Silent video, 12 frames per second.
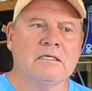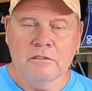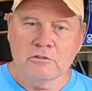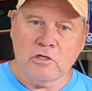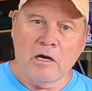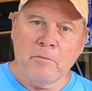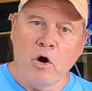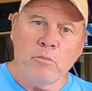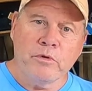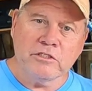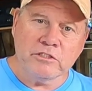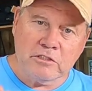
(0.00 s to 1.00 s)
So I'm
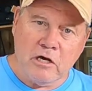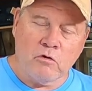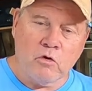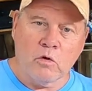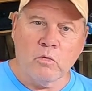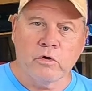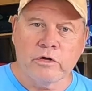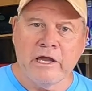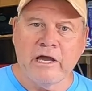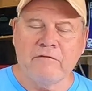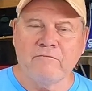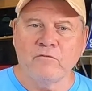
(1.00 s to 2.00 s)
hoping this is all going to work
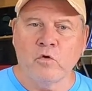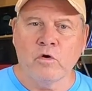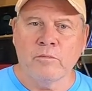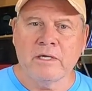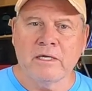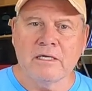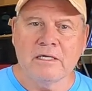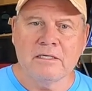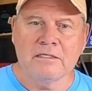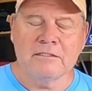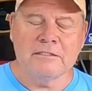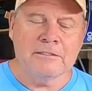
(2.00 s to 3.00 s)
out for me.
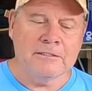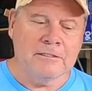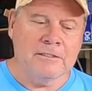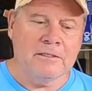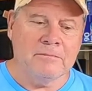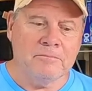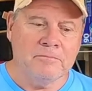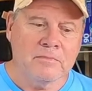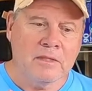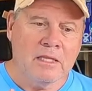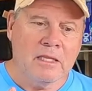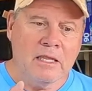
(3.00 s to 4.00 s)
Um,
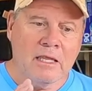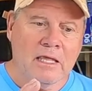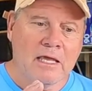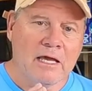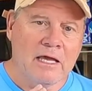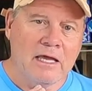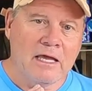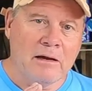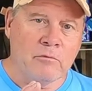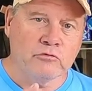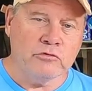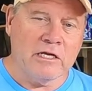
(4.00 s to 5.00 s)

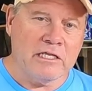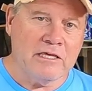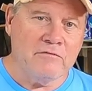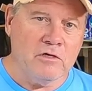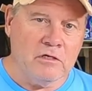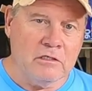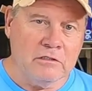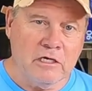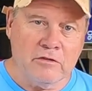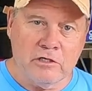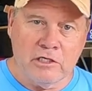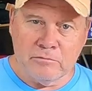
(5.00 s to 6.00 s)
I'm going to try to give you
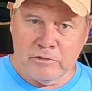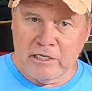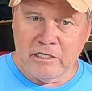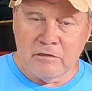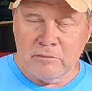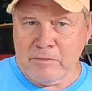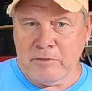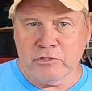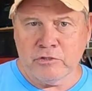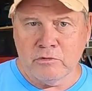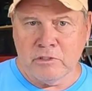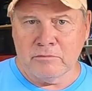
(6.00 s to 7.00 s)
another update and maybe
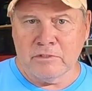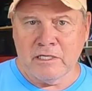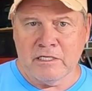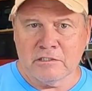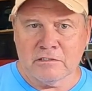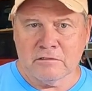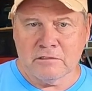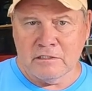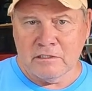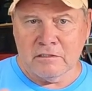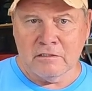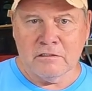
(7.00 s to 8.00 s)
two updates
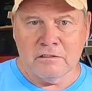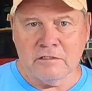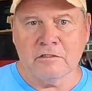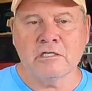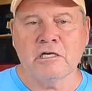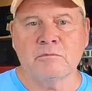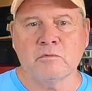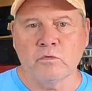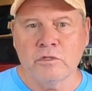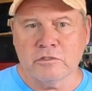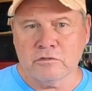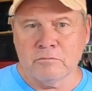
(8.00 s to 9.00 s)
in, in the coming
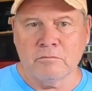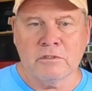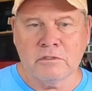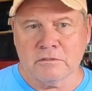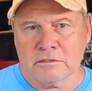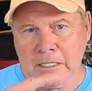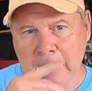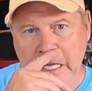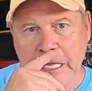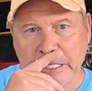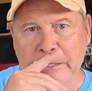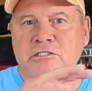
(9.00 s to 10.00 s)
weeks or months
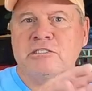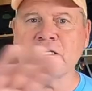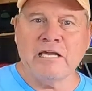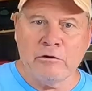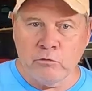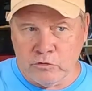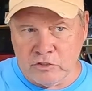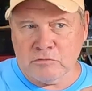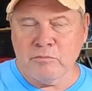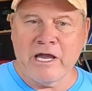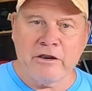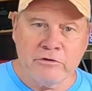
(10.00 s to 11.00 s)
to see where
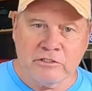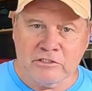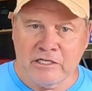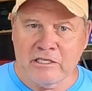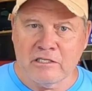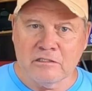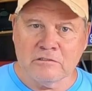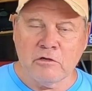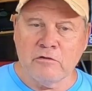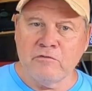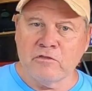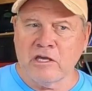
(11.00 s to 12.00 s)
this battery is at.
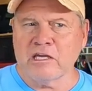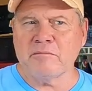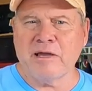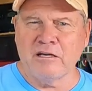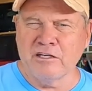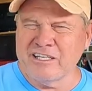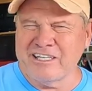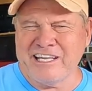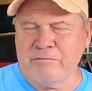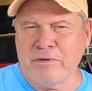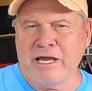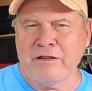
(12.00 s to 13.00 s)
So if you're thinking about looking at
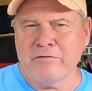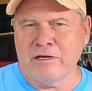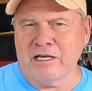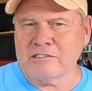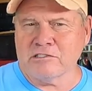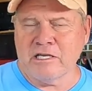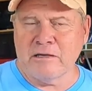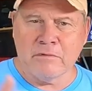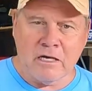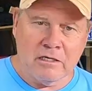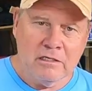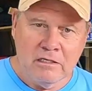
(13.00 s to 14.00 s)
that battery, like I say,
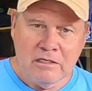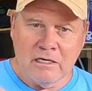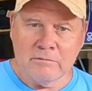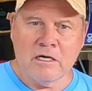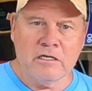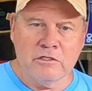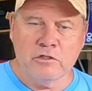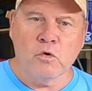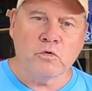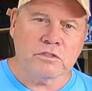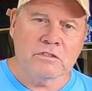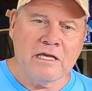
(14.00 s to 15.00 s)
I'm not, I'm not
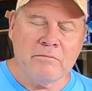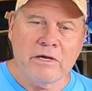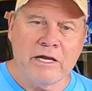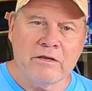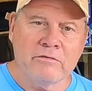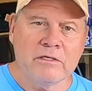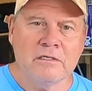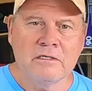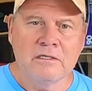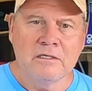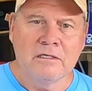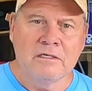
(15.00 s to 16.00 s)
endorsing that battery
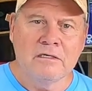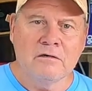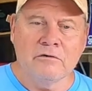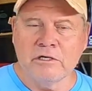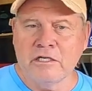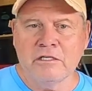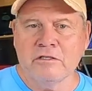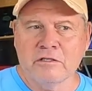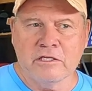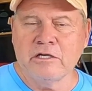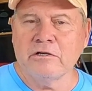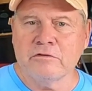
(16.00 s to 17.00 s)
or any
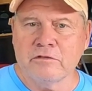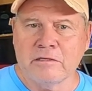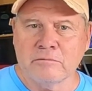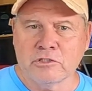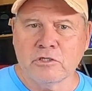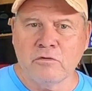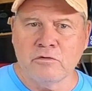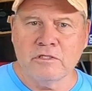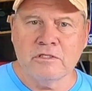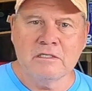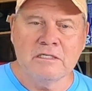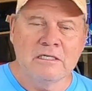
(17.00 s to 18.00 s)
the gear that I'm
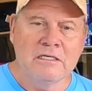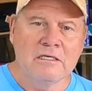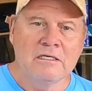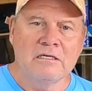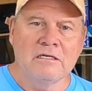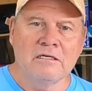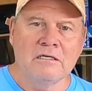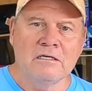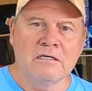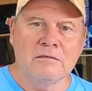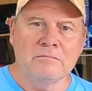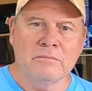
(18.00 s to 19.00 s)
showing you,
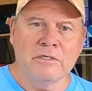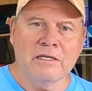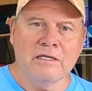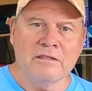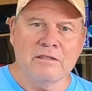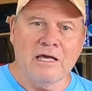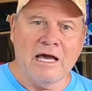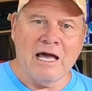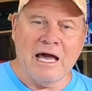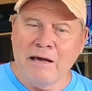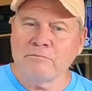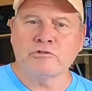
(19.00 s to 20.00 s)
uh, but
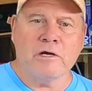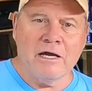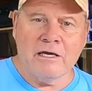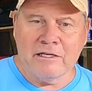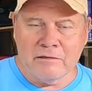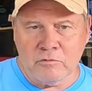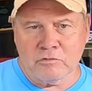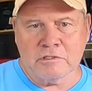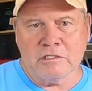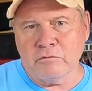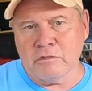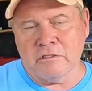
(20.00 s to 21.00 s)
I'm trying it. I'm gonna
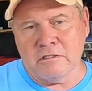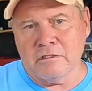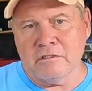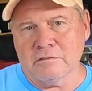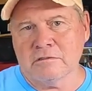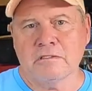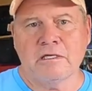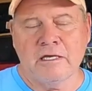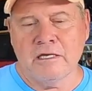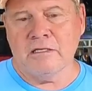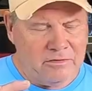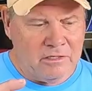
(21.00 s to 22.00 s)
see what it does.
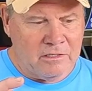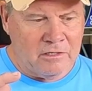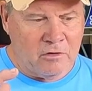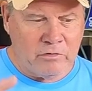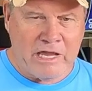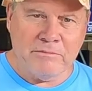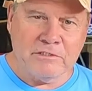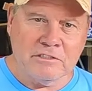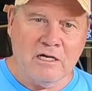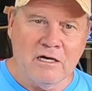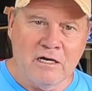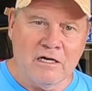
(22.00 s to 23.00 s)
And uh, on
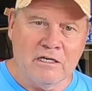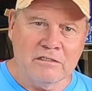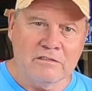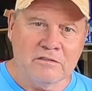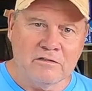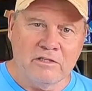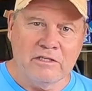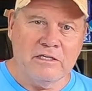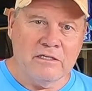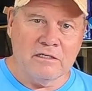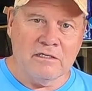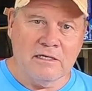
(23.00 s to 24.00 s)
Amazon,
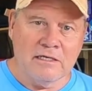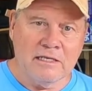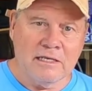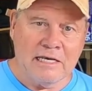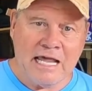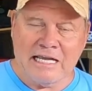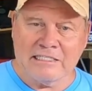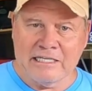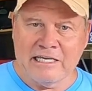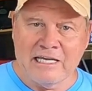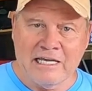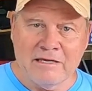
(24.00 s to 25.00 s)
the uh,
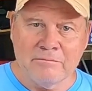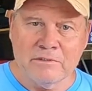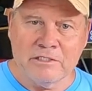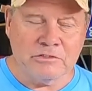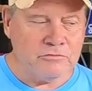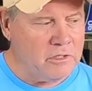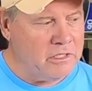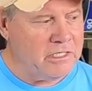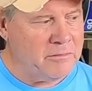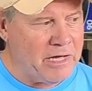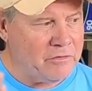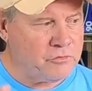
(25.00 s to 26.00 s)
LiTime is
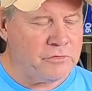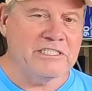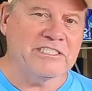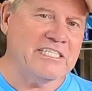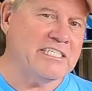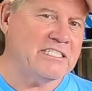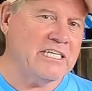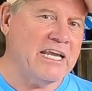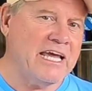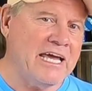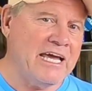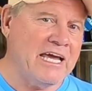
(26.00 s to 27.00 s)
running about
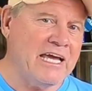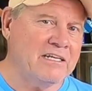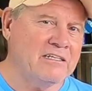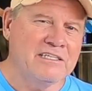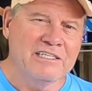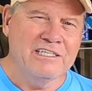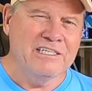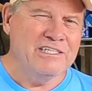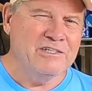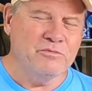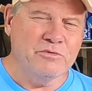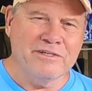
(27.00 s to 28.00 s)
369
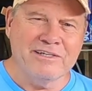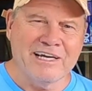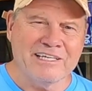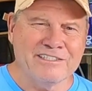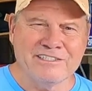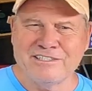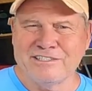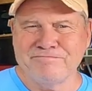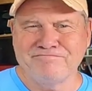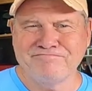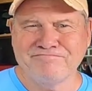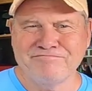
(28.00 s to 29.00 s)
with like
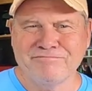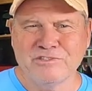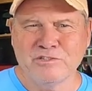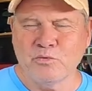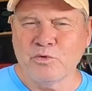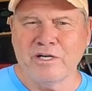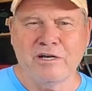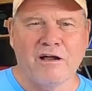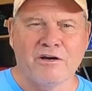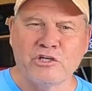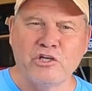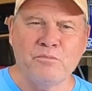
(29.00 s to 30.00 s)
a
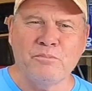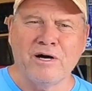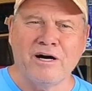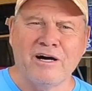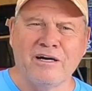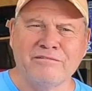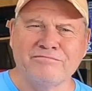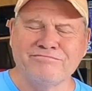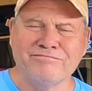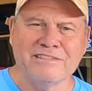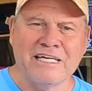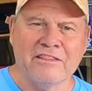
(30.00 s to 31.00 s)
$20 coupon,
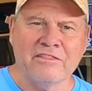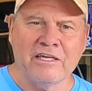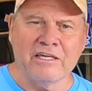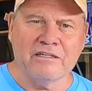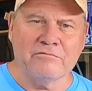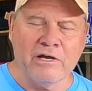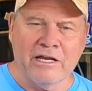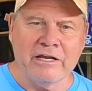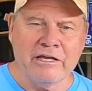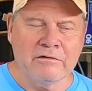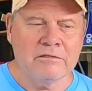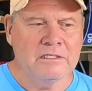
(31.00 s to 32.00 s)
I think, right
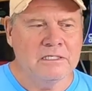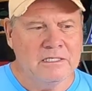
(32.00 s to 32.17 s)
now.